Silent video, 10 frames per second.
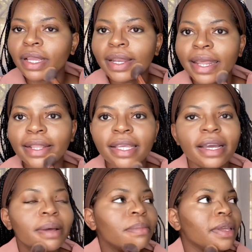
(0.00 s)
Like
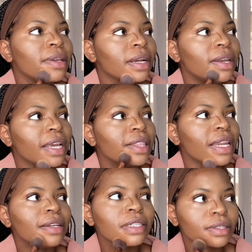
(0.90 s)
the
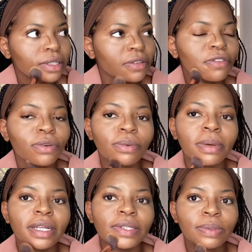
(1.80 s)
last few
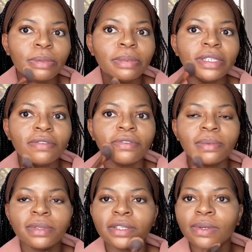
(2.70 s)
months will be busy for
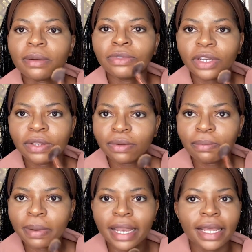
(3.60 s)
me, so I'm trying to
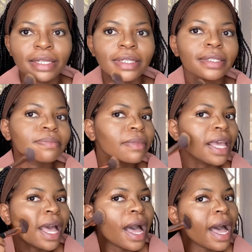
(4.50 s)
balance.
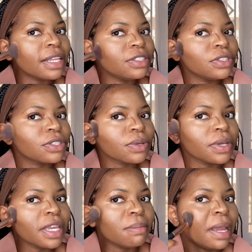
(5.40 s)
As you saw
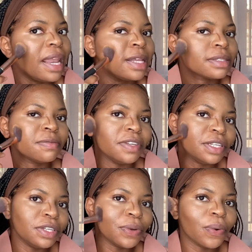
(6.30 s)
in my last
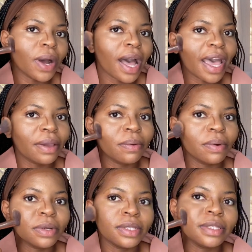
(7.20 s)
video, I
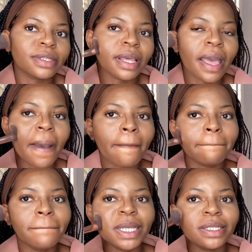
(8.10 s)
was
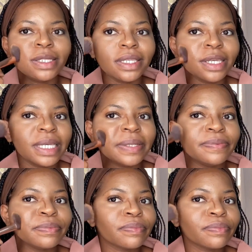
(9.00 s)
busy.